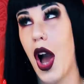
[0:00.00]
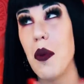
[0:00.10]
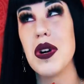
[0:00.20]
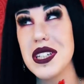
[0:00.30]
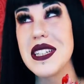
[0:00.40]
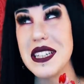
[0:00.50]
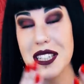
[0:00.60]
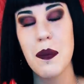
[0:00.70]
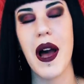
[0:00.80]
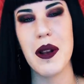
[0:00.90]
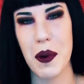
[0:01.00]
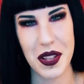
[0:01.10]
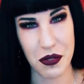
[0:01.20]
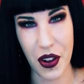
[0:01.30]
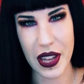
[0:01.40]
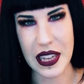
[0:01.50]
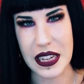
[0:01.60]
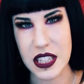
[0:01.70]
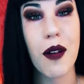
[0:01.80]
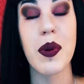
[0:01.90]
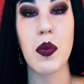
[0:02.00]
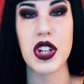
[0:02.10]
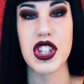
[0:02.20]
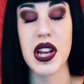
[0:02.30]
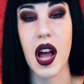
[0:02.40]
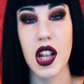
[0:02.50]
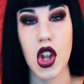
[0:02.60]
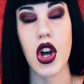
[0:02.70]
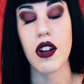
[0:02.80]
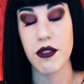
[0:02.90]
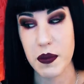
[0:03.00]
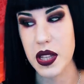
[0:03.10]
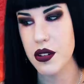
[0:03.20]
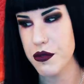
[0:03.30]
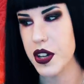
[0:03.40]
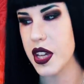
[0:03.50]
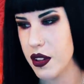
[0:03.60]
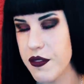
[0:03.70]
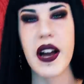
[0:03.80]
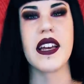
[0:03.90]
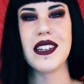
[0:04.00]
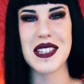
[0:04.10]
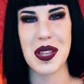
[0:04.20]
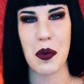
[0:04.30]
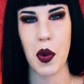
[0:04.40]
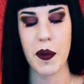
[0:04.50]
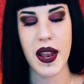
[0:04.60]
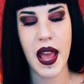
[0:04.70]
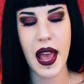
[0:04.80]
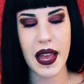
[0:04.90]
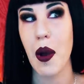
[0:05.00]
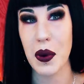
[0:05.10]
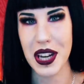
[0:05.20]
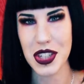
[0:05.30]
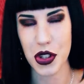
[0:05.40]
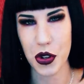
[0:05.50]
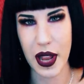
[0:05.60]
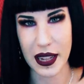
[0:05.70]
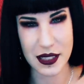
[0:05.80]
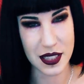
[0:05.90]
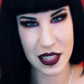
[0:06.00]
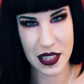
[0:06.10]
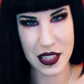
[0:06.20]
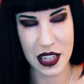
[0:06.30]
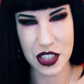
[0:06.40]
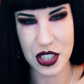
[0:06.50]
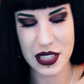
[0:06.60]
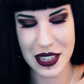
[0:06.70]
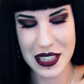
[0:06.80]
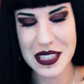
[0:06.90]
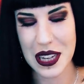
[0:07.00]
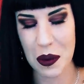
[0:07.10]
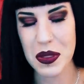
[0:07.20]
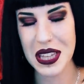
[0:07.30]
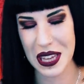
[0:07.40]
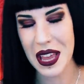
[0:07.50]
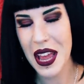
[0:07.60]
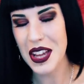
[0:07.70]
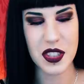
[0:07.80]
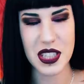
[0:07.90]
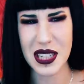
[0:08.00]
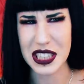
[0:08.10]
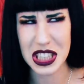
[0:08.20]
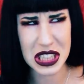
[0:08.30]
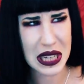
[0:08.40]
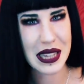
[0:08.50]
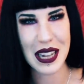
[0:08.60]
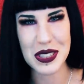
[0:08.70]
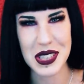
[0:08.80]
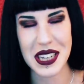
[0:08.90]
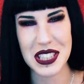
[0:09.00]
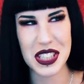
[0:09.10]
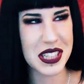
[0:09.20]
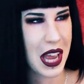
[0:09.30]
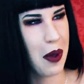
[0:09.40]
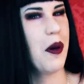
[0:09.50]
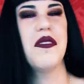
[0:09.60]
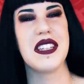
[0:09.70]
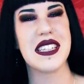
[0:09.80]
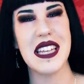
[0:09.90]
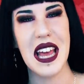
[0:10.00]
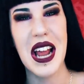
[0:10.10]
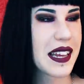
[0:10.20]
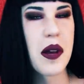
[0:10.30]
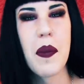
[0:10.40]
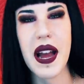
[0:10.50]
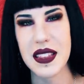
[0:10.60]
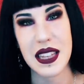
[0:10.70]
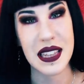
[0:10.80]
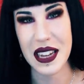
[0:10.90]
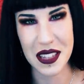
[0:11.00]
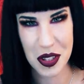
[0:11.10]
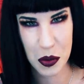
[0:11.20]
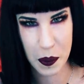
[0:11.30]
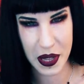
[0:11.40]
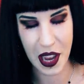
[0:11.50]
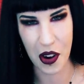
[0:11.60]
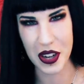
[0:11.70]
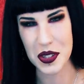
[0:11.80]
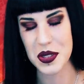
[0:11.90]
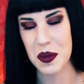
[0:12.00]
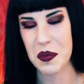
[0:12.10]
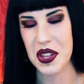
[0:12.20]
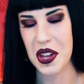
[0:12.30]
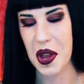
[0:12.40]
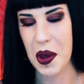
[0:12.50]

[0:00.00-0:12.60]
I was inspired by the Vikings. I've been watching a lot of motherfucking Vikings at the moment, and when I showed Allison the other day, she said the same thing. She's like, shit, that looks like it just came off the set, like a bag that Lagatha would be carrying or something.